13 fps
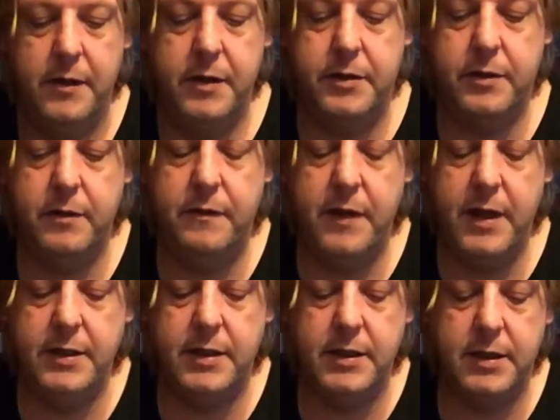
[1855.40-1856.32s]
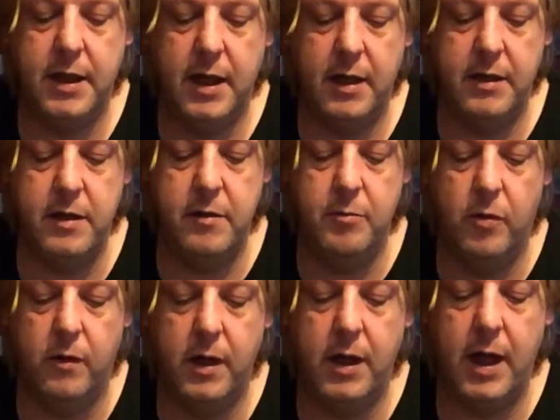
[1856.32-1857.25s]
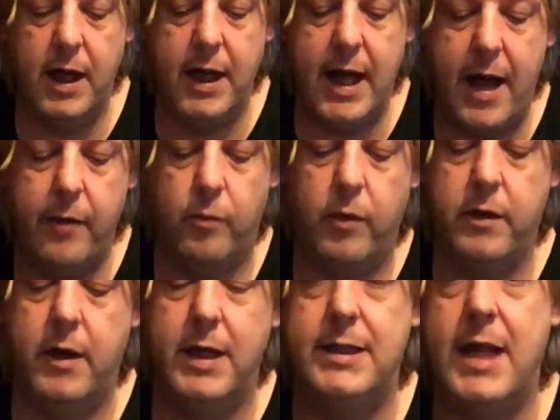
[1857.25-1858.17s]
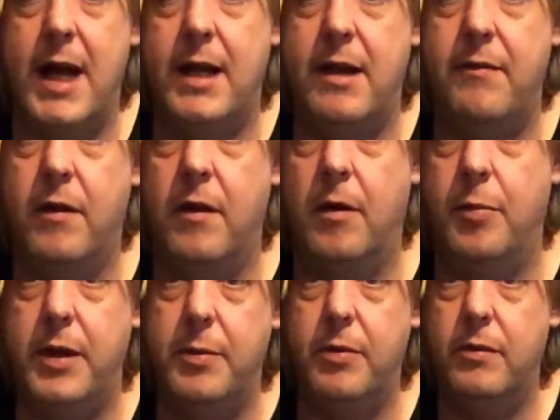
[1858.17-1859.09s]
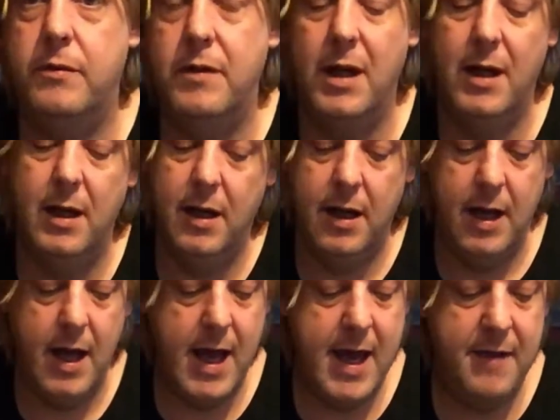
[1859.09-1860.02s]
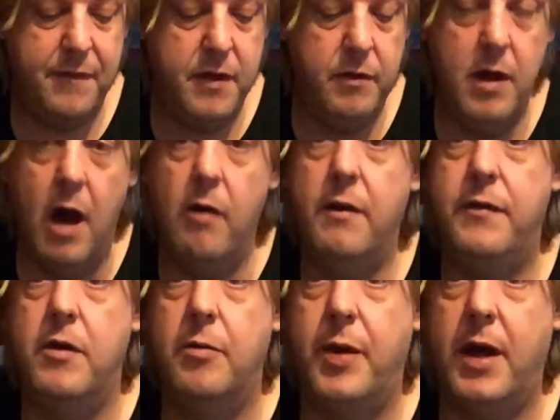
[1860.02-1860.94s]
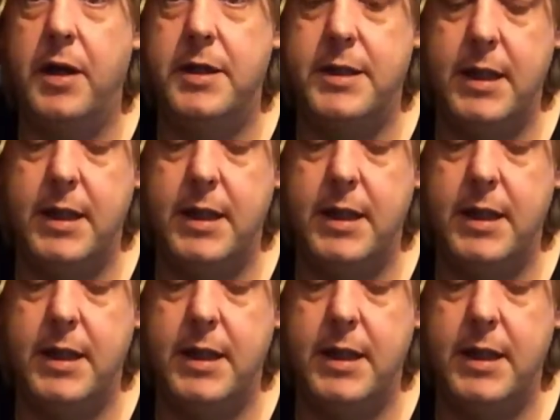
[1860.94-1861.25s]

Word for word: The truth is that you more than likely had a one-night stand here for a lot of people. If you know of your partner